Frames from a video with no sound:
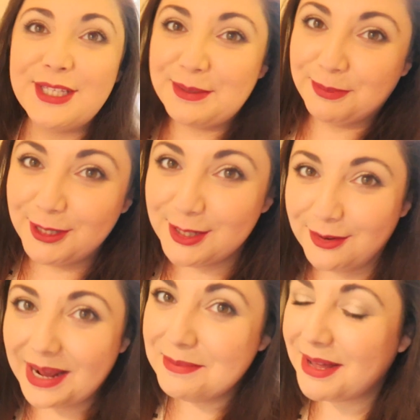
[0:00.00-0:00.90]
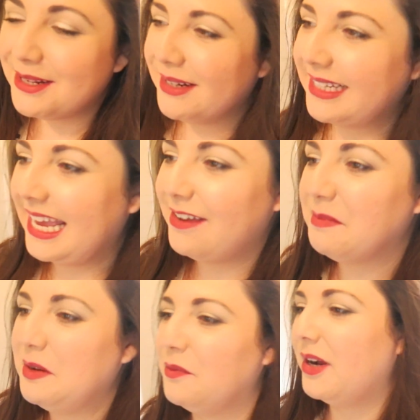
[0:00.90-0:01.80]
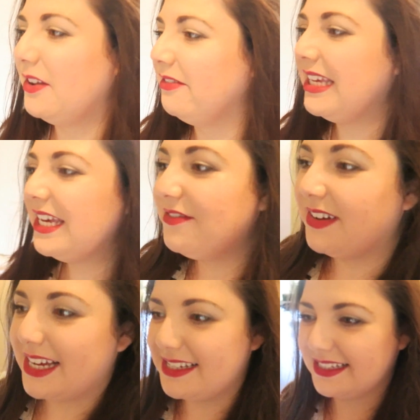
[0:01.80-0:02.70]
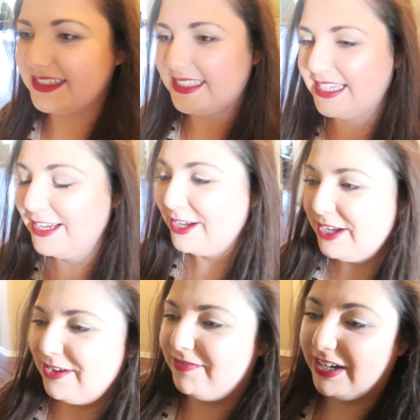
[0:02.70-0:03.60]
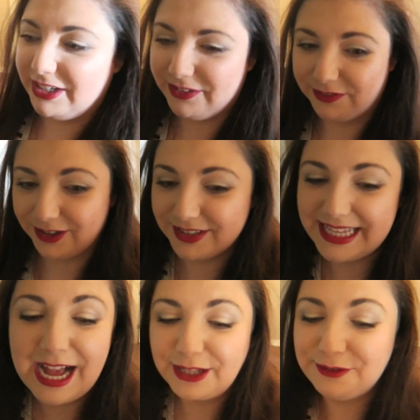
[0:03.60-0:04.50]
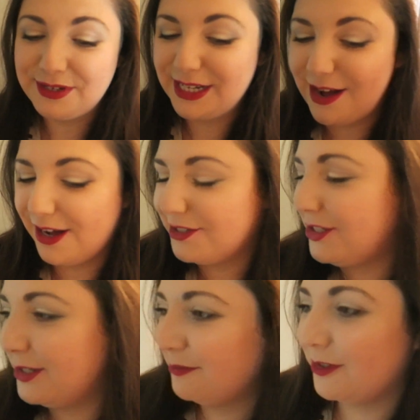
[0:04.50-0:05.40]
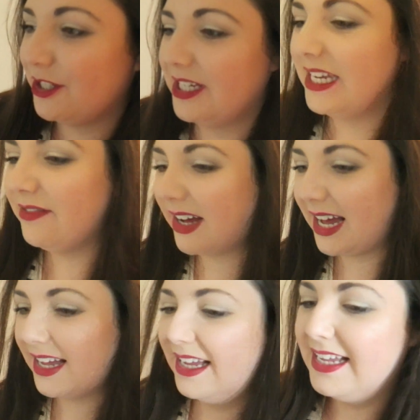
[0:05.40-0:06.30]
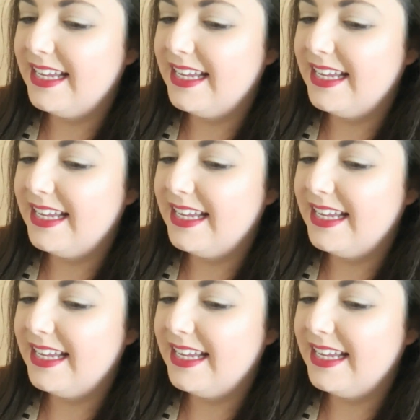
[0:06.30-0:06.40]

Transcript: So the birth grandmother gave me one of Eva's very first Halloween costume, which Eva